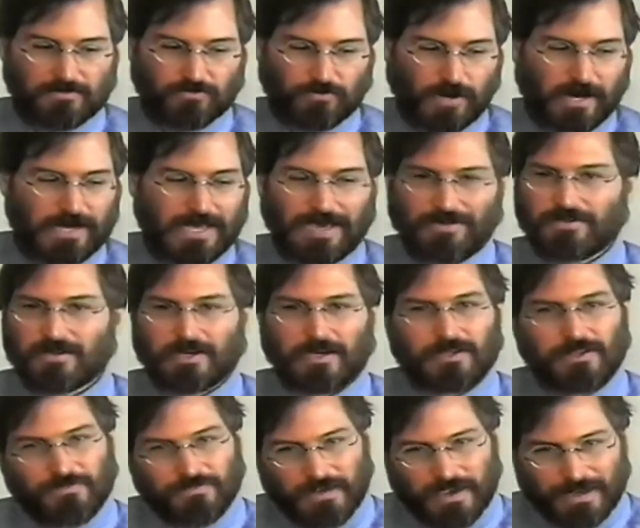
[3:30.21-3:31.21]
try to have a
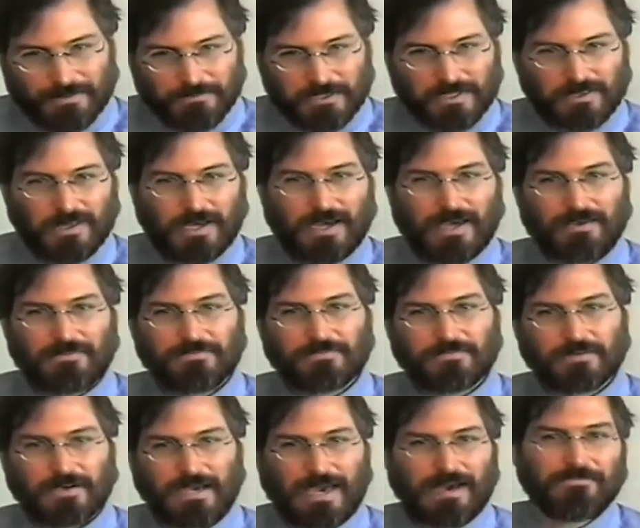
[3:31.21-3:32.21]
nice family life,
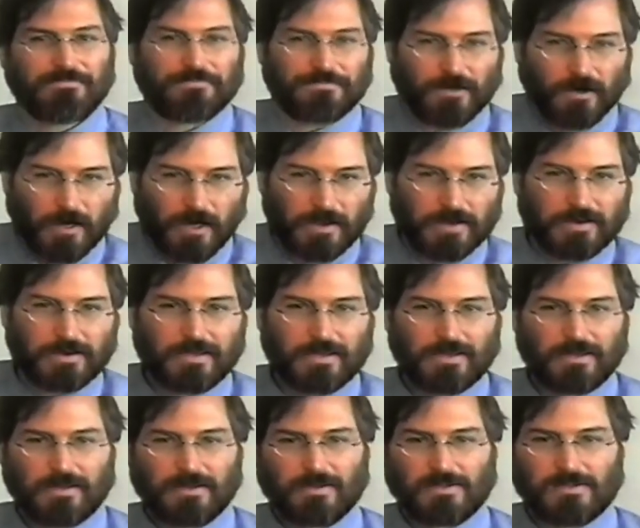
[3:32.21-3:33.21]
have fun,
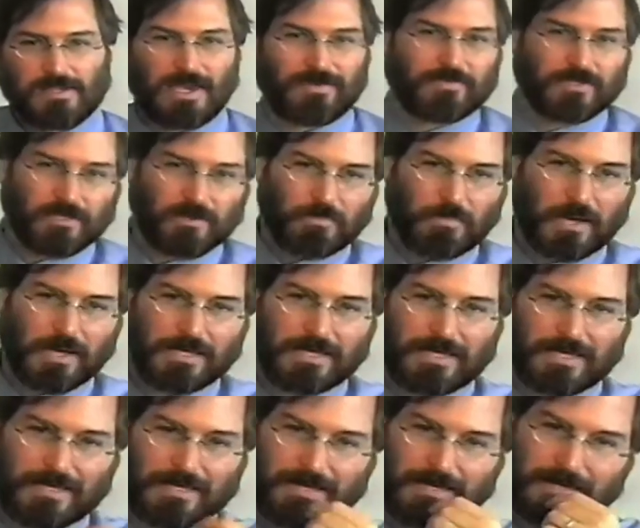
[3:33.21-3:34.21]
save a little
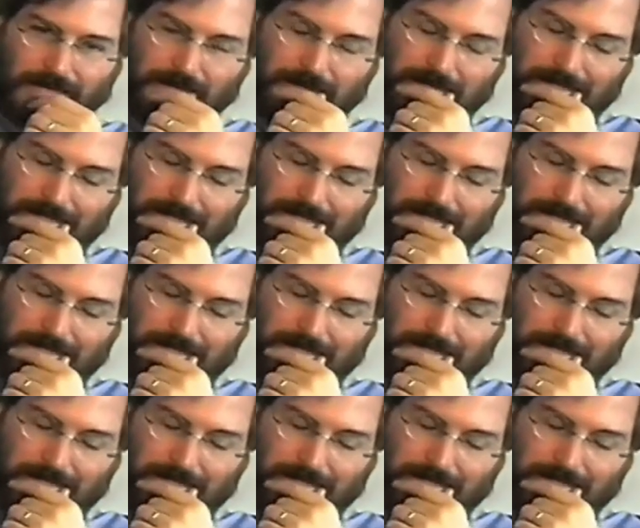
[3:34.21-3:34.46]
money.